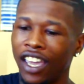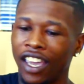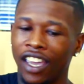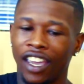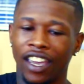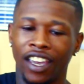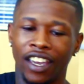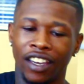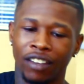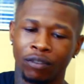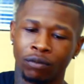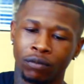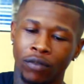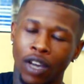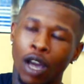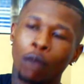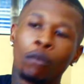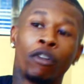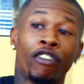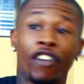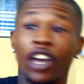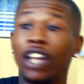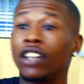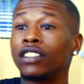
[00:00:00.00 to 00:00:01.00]
And I'm
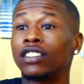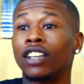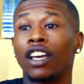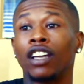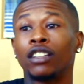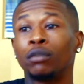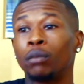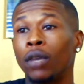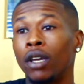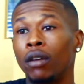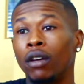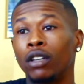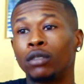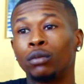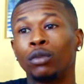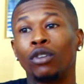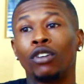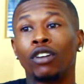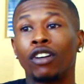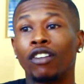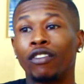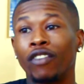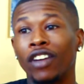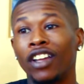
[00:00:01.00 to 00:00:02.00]
a Valentine's Day. I was
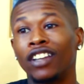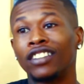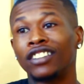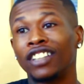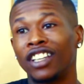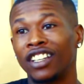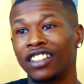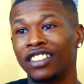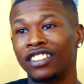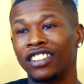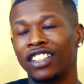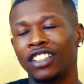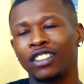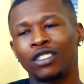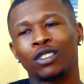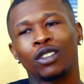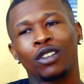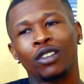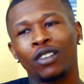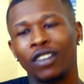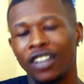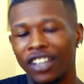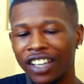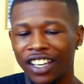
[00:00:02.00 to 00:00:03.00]
born on Valentine's Day,
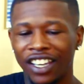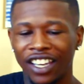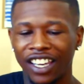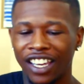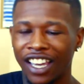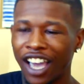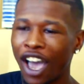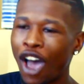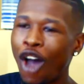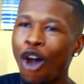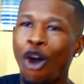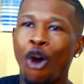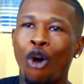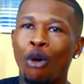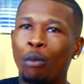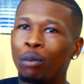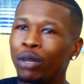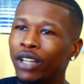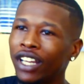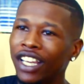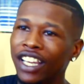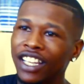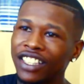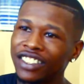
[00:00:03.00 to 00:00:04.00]
so it all
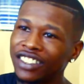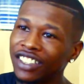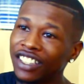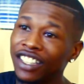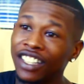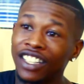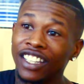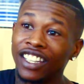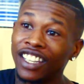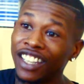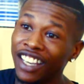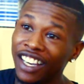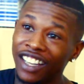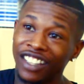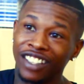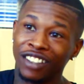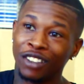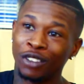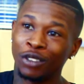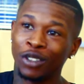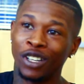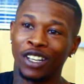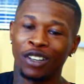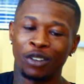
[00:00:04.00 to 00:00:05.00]
plays in together
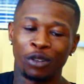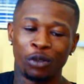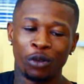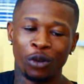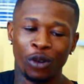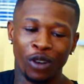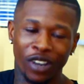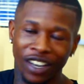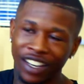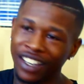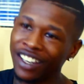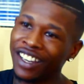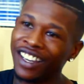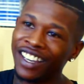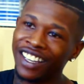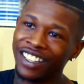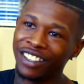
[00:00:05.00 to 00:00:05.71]
with one.